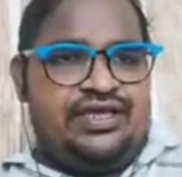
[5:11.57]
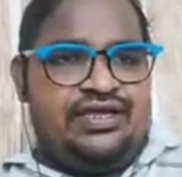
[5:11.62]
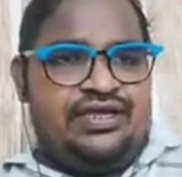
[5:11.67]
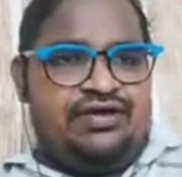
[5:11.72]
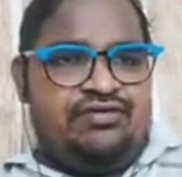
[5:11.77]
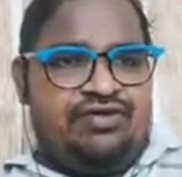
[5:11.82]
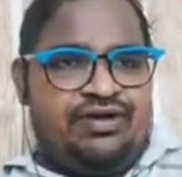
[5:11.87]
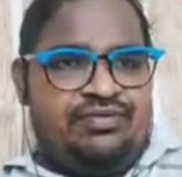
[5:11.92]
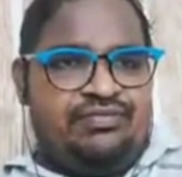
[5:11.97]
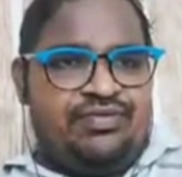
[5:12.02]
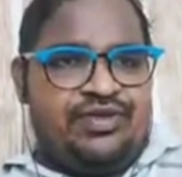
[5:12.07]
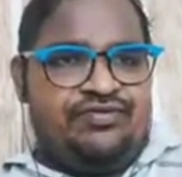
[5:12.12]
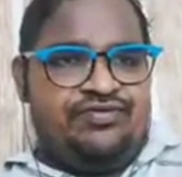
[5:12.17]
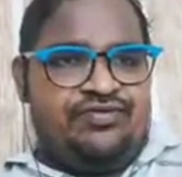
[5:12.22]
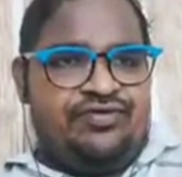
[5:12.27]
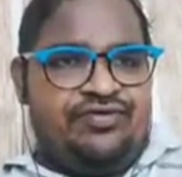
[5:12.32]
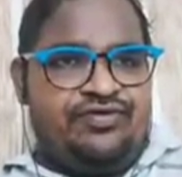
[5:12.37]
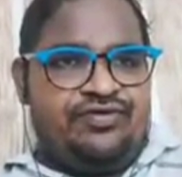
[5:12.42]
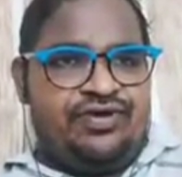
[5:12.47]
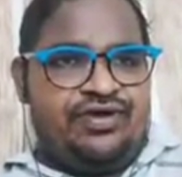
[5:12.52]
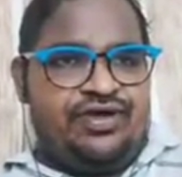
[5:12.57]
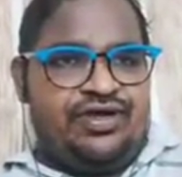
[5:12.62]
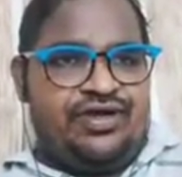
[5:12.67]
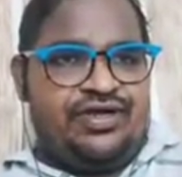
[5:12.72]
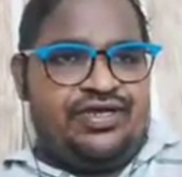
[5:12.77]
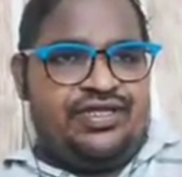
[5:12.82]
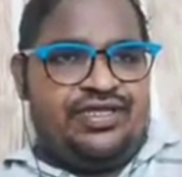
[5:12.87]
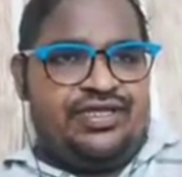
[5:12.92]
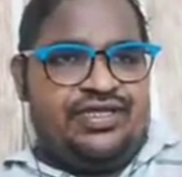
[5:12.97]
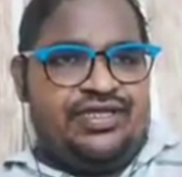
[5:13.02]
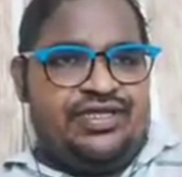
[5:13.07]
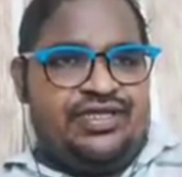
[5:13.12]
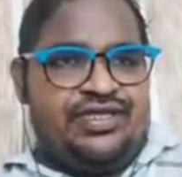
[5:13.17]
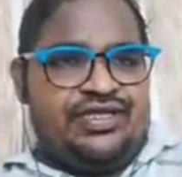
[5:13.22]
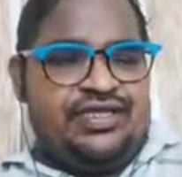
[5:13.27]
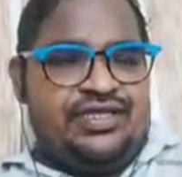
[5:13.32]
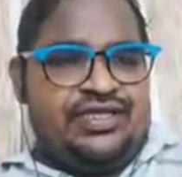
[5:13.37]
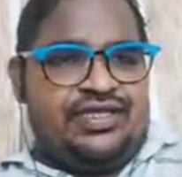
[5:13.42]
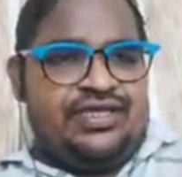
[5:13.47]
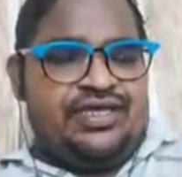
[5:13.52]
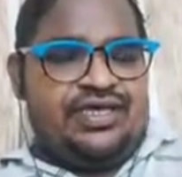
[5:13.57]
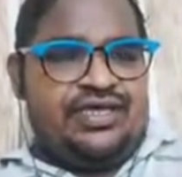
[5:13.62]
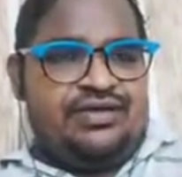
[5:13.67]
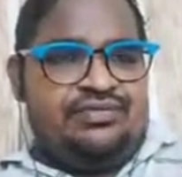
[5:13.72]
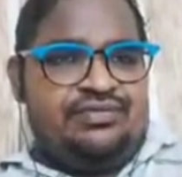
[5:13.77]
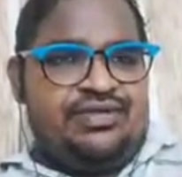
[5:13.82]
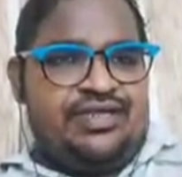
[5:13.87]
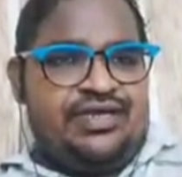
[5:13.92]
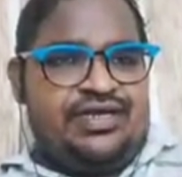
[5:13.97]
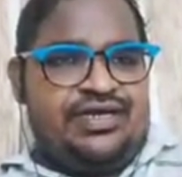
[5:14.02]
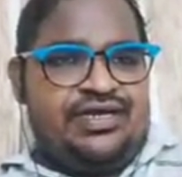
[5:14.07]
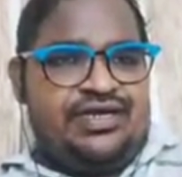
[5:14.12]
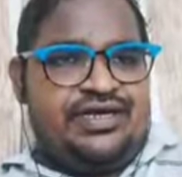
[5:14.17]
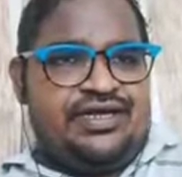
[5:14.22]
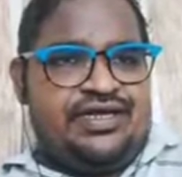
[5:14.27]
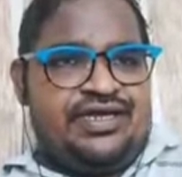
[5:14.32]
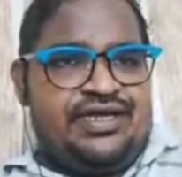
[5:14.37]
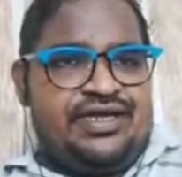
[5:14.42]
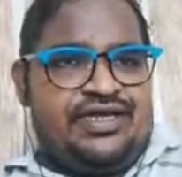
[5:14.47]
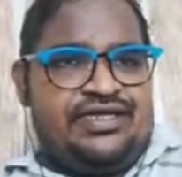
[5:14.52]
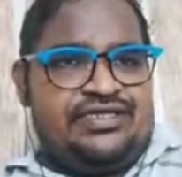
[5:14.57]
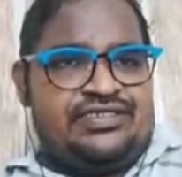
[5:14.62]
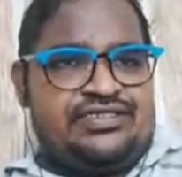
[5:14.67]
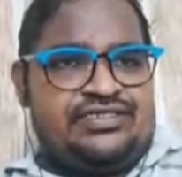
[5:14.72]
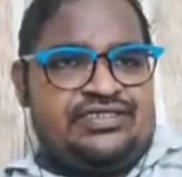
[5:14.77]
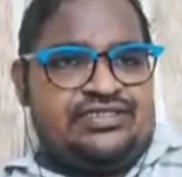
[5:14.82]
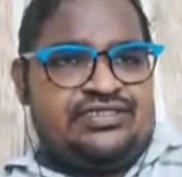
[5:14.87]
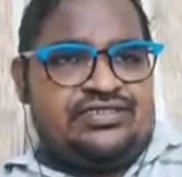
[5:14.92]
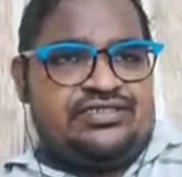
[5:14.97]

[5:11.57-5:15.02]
1 by 4 ln E can be written as,